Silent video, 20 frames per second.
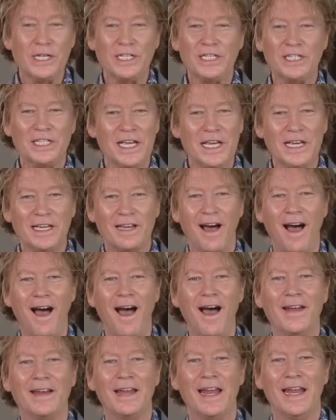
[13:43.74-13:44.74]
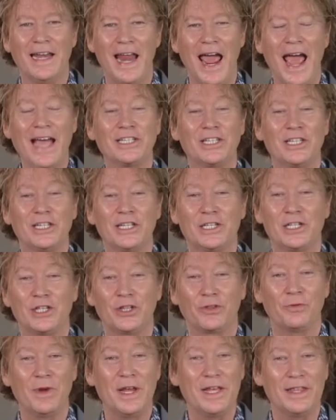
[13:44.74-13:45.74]
see God in Exodus
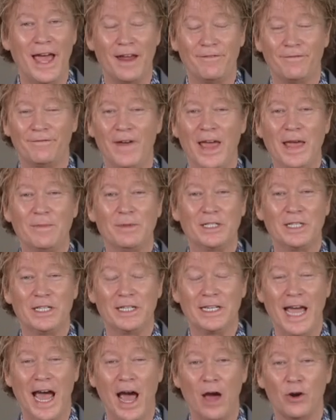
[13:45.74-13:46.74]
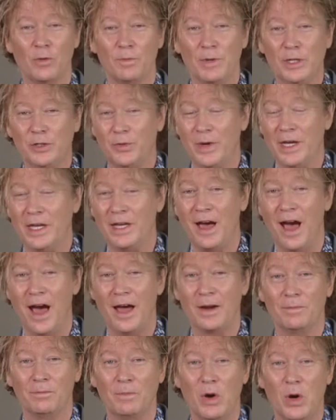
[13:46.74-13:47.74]
3, that famous encounter between
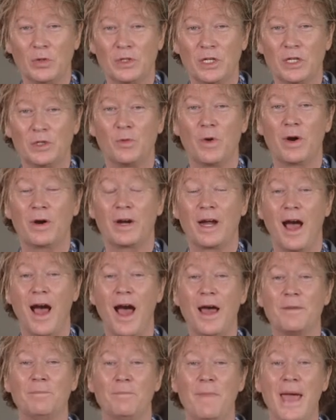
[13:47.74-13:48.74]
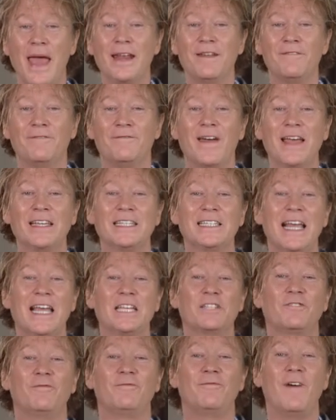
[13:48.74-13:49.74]
God and Moses, where God manifests
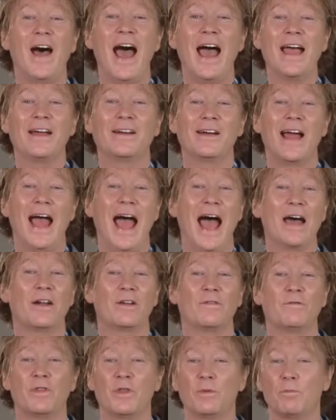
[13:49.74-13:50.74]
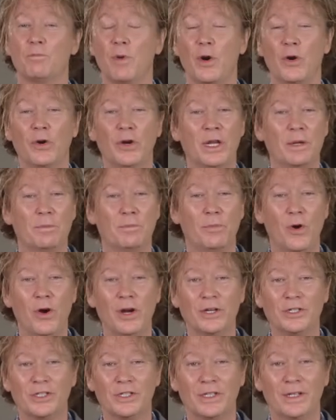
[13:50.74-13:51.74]
as fire out of the burning
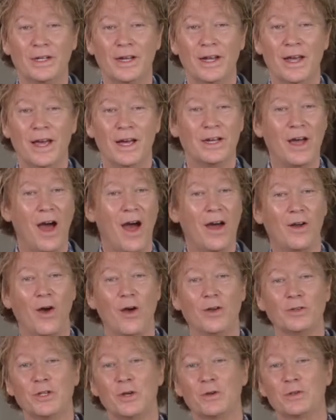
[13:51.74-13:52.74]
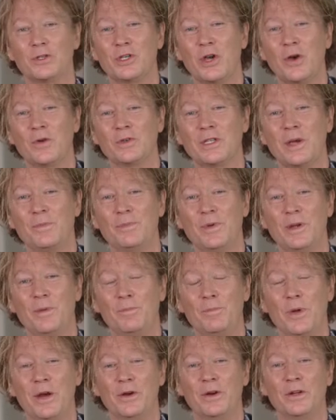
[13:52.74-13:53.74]
bush. God also shows up in
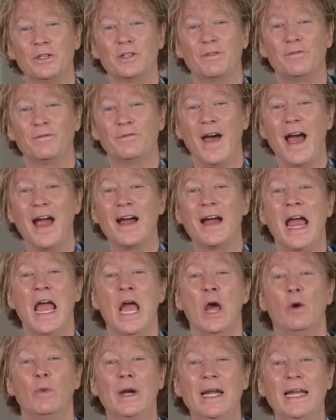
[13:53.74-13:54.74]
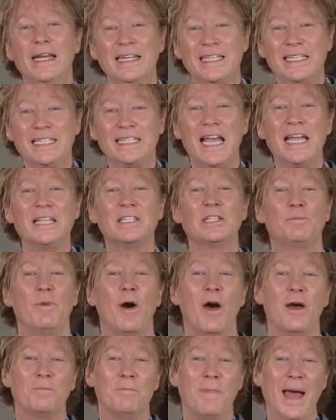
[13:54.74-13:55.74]
appearance of fire when he descends
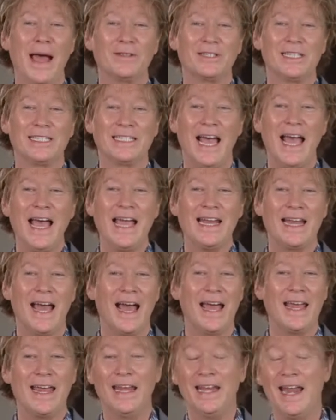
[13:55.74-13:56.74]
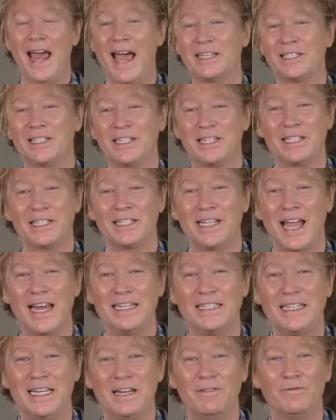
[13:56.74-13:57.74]
upon Mount Sinai in Exodus
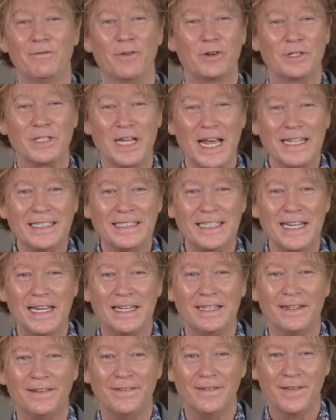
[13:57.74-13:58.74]
19, verse 18.